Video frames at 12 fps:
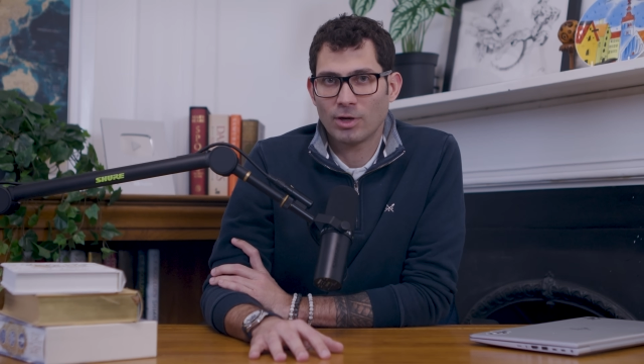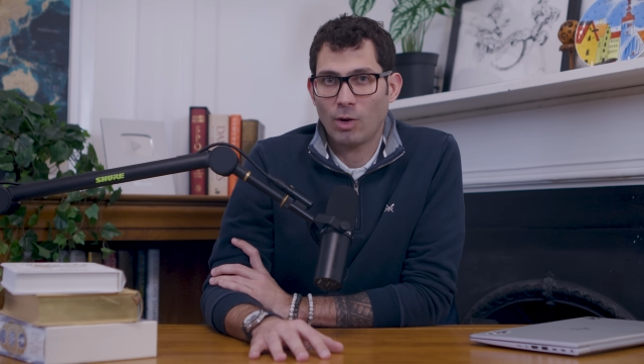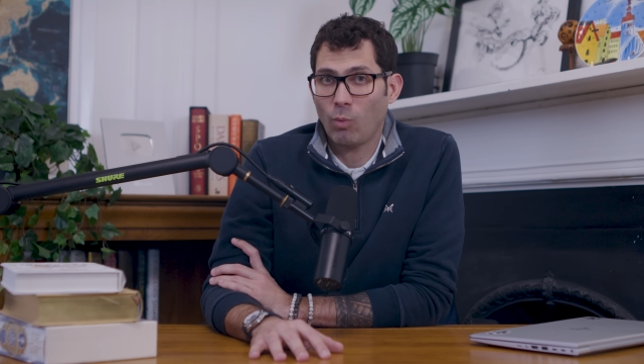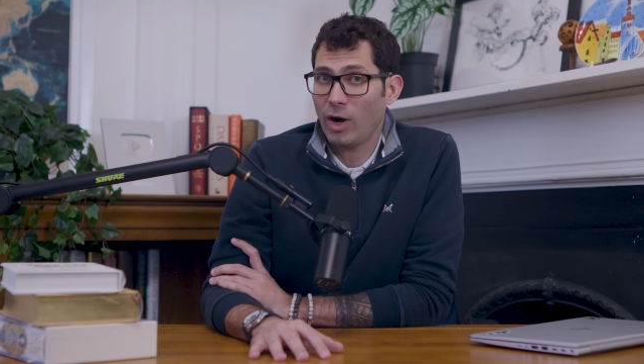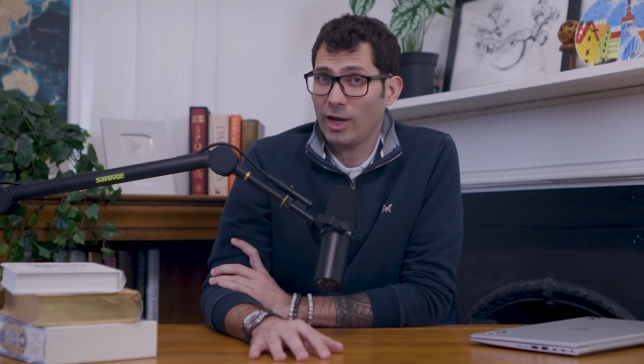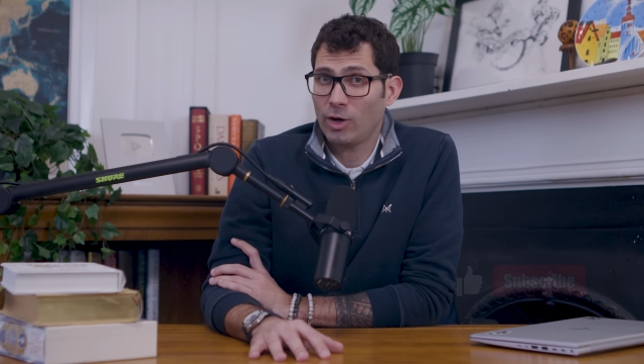
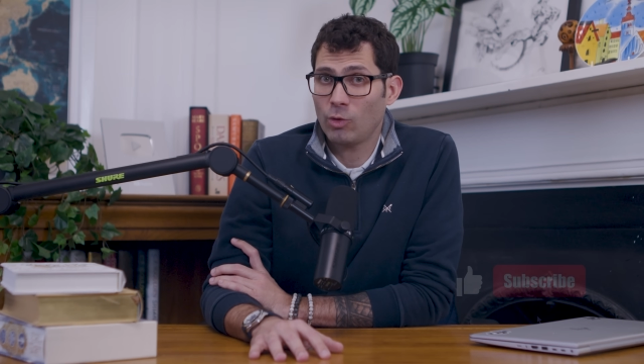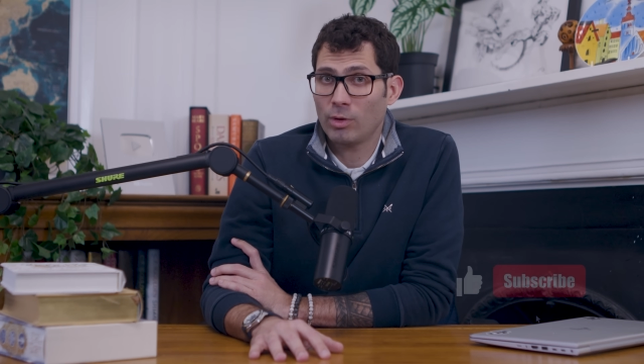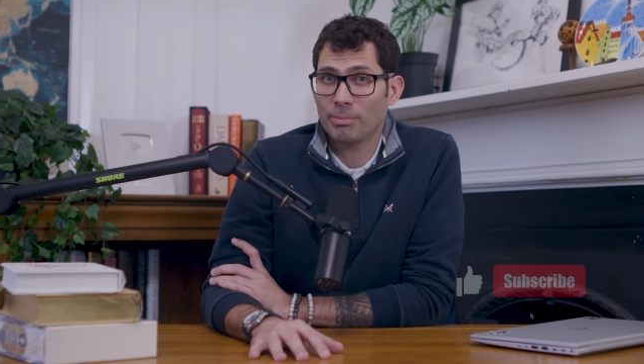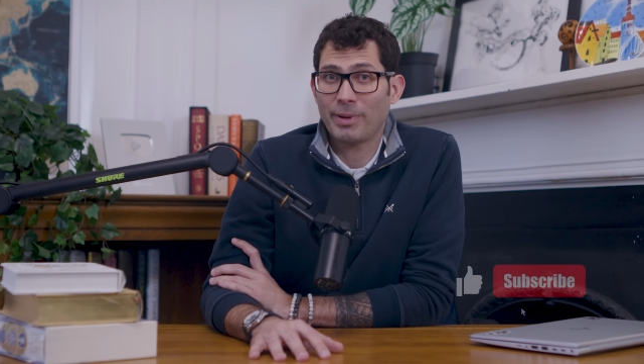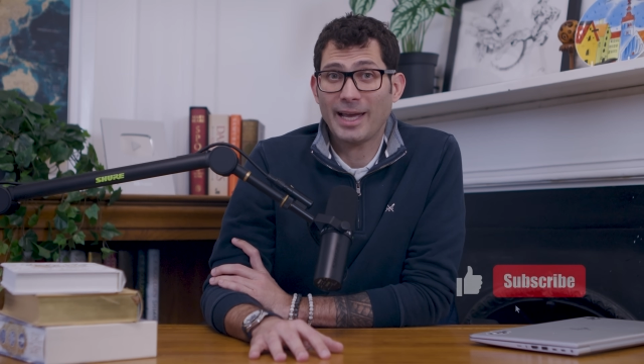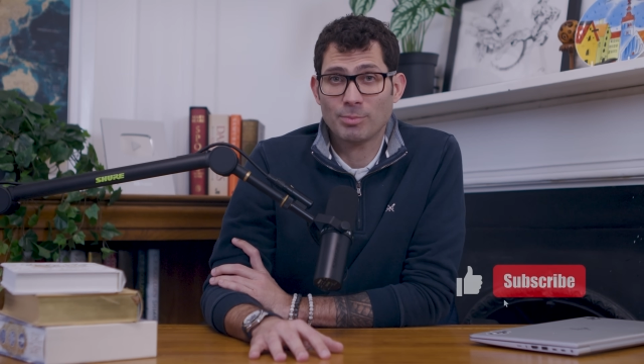A white hole
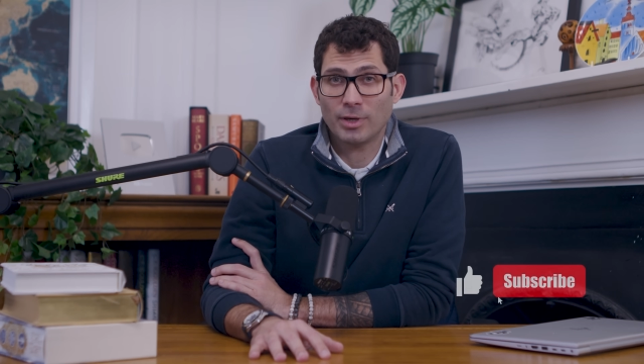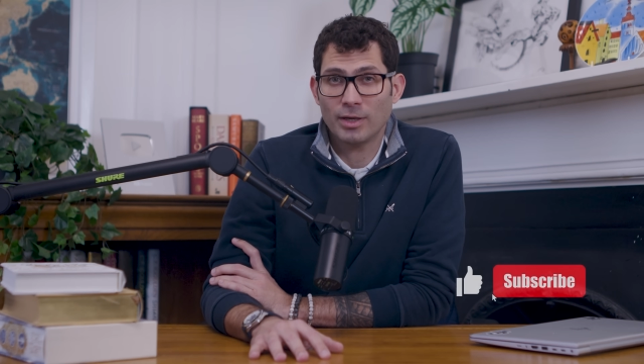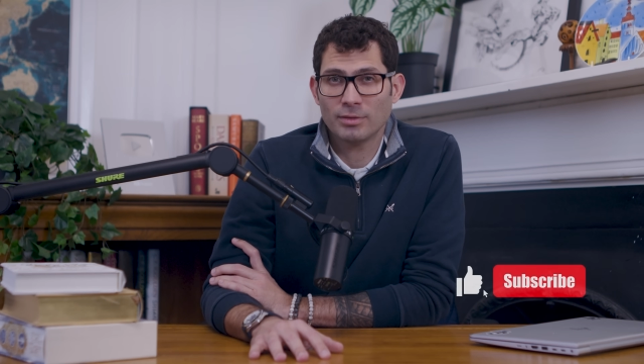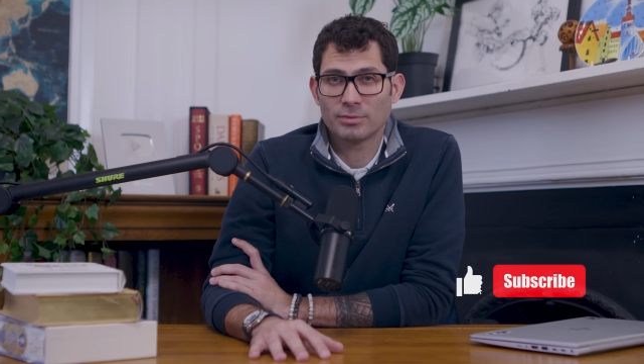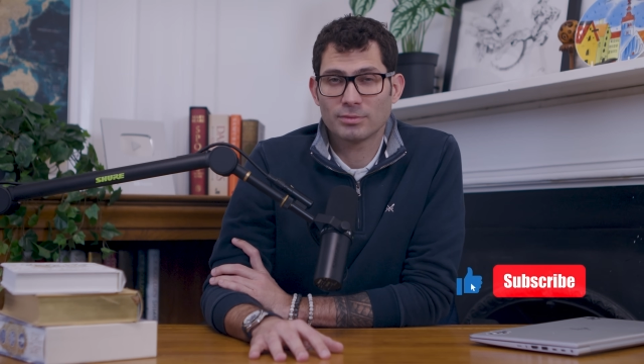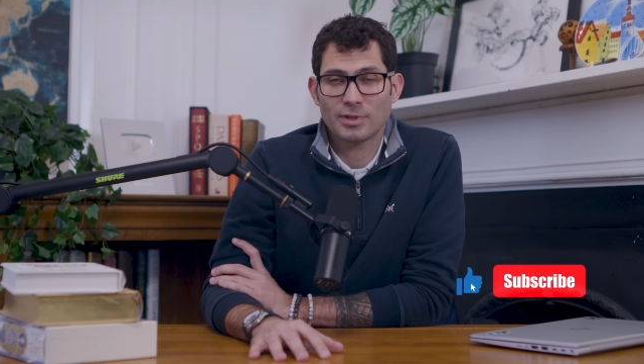on
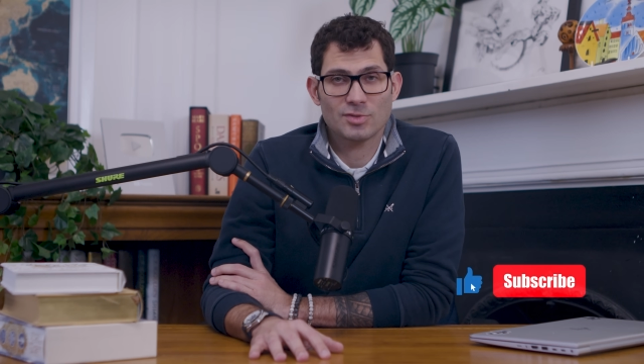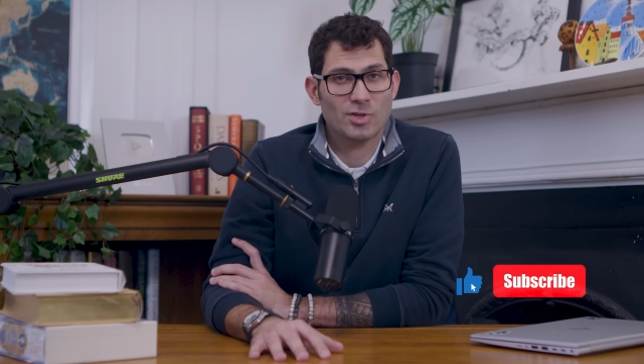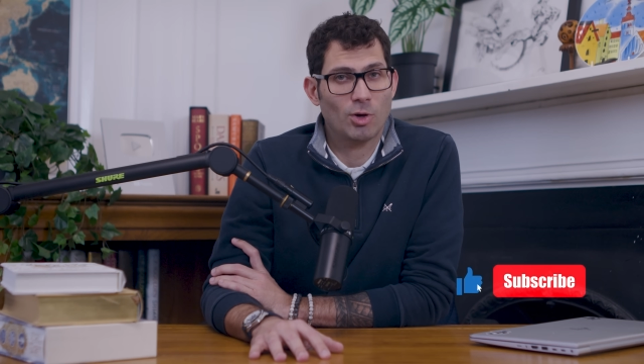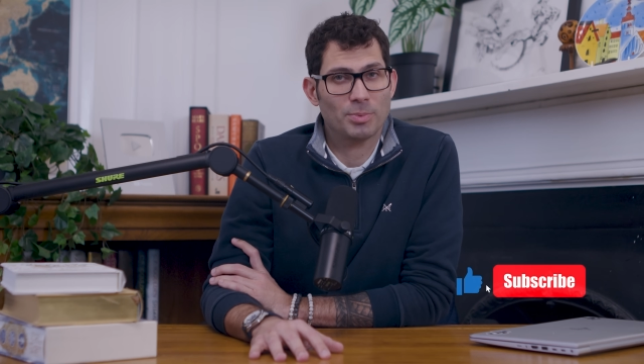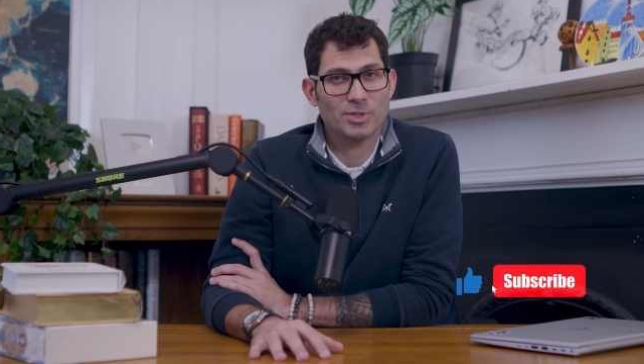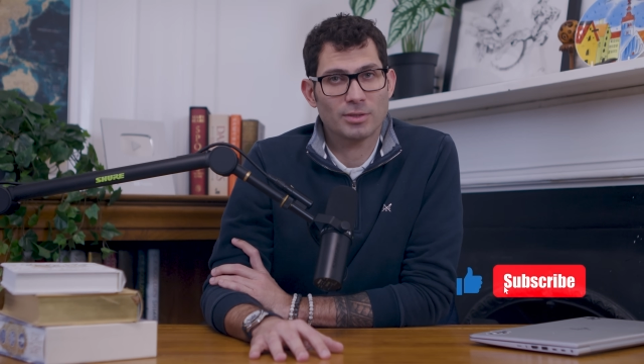paper does the
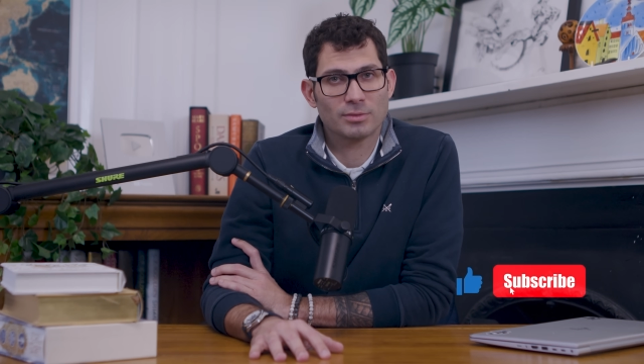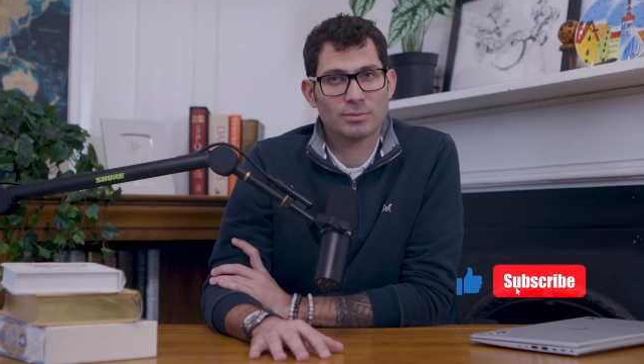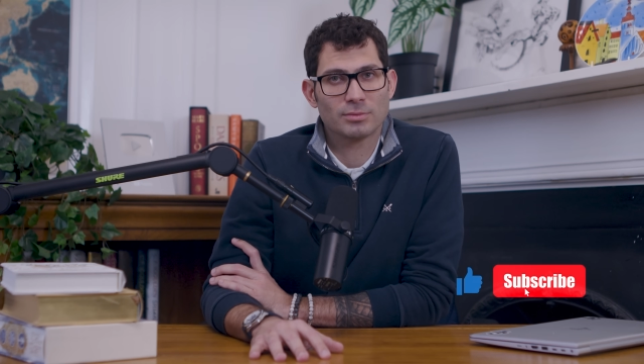opposite.